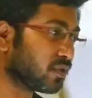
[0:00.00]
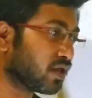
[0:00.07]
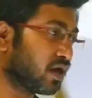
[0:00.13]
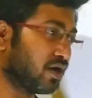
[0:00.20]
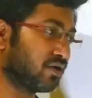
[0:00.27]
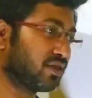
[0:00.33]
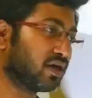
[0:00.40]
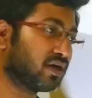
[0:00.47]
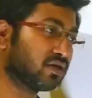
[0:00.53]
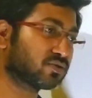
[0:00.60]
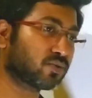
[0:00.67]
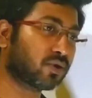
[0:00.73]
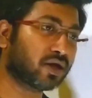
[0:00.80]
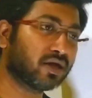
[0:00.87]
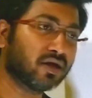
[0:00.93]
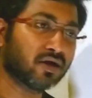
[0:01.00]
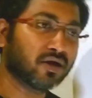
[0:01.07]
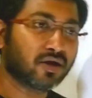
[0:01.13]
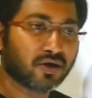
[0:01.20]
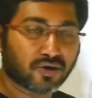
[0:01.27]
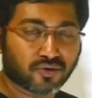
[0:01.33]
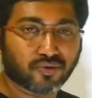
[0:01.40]
and that is why
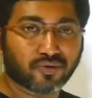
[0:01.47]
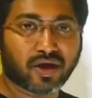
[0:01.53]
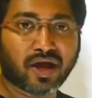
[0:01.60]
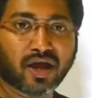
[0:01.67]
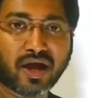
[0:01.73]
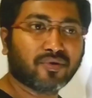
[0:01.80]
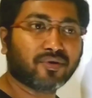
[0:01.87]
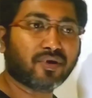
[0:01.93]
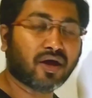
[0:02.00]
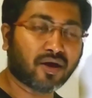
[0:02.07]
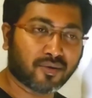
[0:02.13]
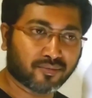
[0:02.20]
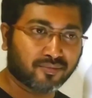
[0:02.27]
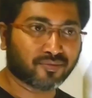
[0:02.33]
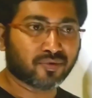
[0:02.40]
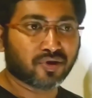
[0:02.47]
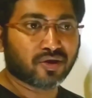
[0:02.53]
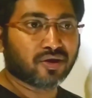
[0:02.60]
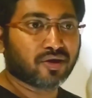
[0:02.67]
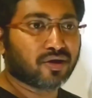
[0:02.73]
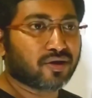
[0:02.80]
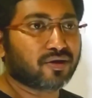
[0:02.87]
today I am
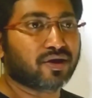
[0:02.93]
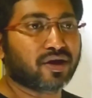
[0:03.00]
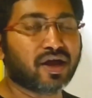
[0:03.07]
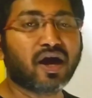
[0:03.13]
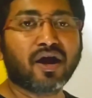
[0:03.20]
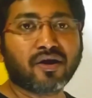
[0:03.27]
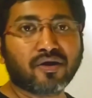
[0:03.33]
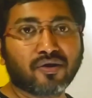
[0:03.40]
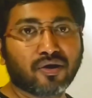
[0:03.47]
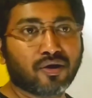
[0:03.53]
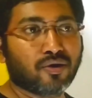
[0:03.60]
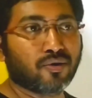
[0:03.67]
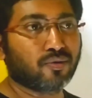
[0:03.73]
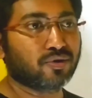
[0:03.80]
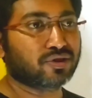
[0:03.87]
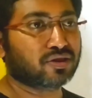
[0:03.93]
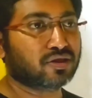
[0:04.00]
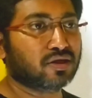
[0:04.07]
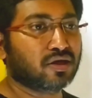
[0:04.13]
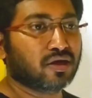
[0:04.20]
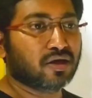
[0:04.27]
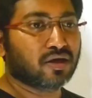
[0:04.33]
here with
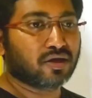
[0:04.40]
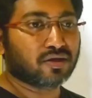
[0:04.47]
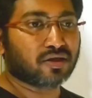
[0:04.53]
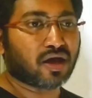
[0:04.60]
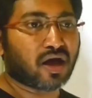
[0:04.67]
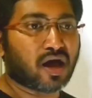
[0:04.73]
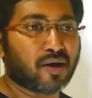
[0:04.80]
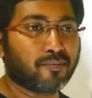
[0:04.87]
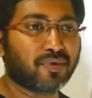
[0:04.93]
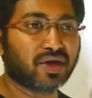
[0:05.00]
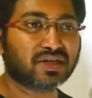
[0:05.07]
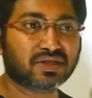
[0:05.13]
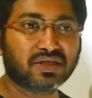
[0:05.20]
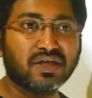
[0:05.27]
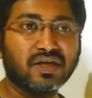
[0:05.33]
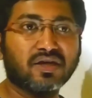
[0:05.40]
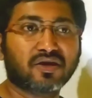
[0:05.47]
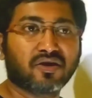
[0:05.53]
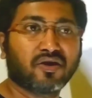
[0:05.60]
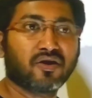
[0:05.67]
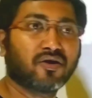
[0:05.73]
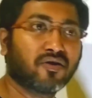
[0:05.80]
the basic
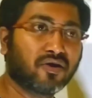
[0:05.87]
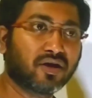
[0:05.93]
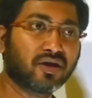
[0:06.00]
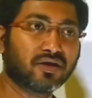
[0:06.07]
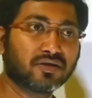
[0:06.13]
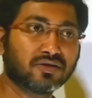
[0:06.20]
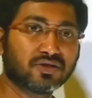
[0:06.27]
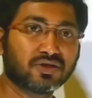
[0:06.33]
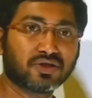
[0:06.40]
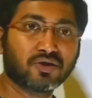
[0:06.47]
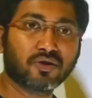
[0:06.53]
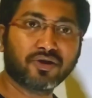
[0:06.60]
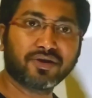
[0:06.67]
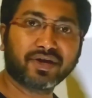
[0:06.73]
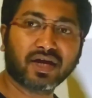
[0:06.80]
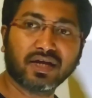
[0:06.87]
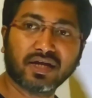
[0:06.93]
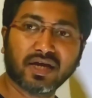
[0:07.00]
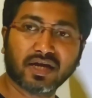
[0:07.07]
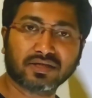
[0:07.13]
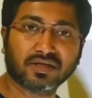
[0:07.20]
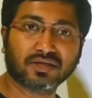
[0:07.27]
geological
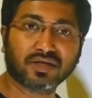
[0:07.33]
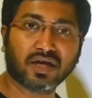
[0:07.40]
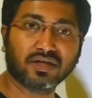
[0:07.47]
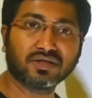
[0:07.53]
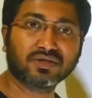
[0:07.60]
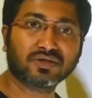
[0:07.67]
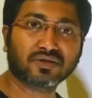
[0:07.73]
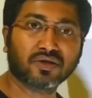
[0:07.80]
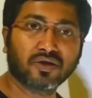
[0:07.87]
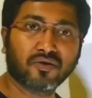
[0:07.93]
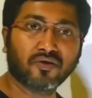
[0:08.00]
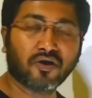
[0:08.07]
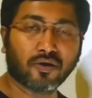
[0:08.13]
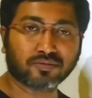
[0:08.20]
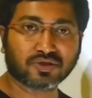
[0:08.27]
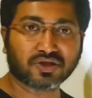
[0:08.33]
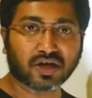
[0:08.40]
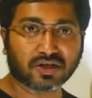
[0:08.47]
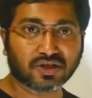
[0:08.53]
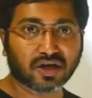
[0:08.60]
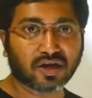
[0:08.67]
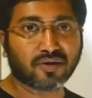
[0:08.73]
exercise of
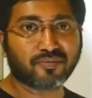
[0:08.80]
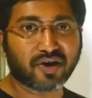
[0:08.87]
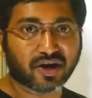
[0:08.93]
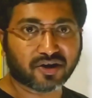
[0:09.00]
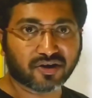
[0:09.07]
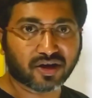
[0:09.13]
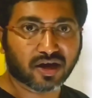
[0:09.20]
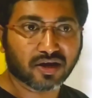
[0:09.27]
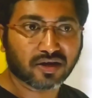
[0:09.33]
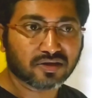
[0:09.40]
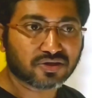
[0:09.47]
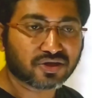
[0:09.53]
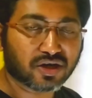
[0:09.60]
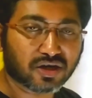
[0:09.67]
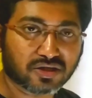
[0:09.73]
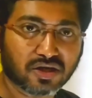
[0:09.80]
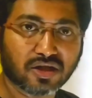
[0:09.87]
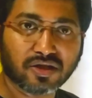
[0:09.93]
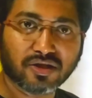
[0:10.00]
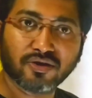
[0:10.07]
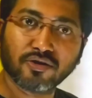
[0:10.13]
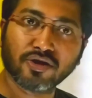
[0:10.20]
structural
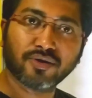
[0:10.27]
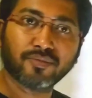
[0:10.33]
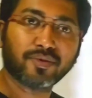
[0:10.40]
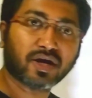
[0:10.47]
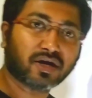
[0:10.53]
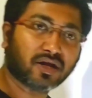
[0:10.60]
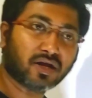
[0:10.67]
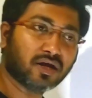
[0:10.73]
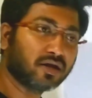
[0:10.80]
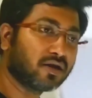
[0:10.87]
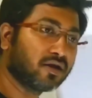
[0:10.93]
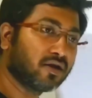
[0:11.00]
geology practical,